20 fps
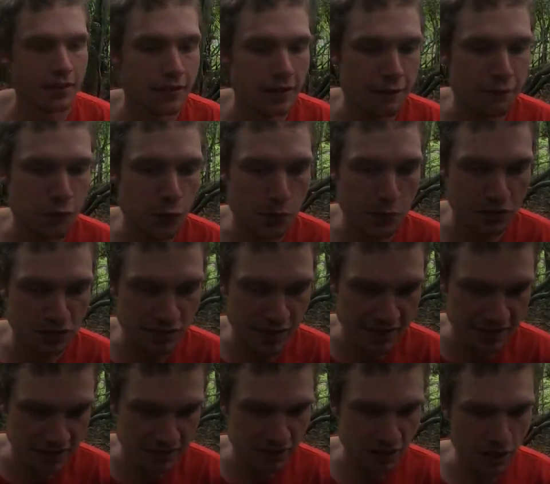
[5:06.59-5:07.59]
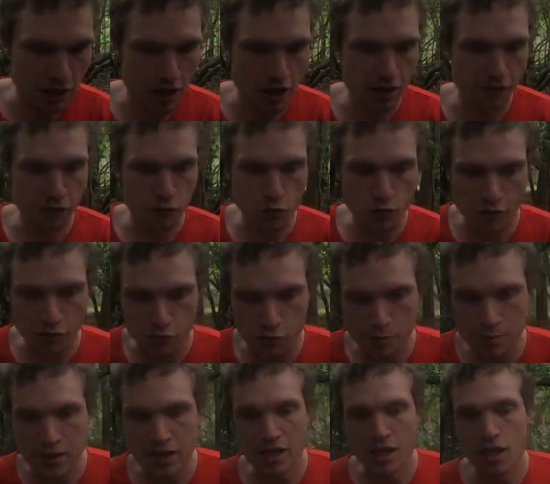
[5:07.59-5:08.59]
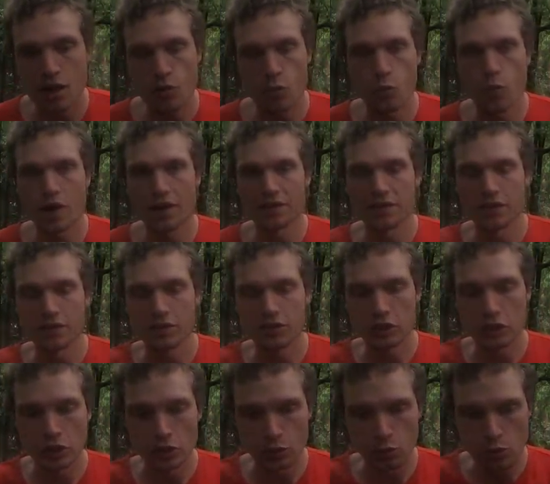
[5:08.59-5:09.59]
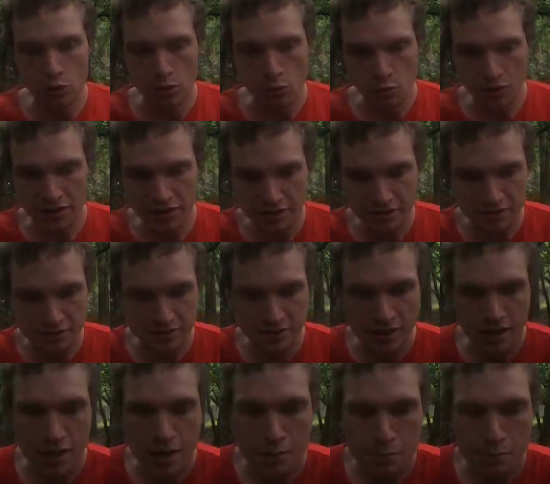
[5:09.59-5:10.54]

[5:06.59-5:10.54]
The football snakes is going to go up Wotherham 1-0 winners.